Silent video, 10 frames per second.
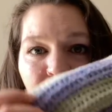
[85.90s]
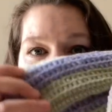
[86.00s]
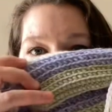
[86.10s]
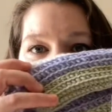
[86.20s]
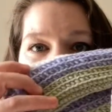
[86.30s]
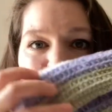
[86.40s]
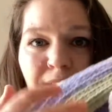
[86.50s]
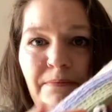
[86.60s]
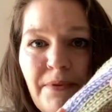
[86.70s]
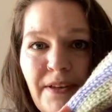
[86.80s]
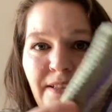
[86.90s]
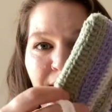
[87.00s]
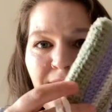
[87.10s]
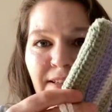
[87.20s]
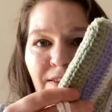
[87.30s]
I put
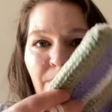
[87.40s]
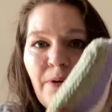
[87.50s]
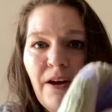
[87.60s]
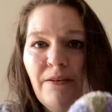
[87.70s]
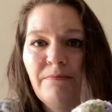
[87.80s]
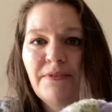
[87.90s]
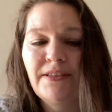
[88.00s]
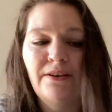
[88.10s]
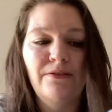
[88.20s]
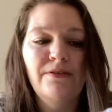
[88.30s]
ties on the bottom, so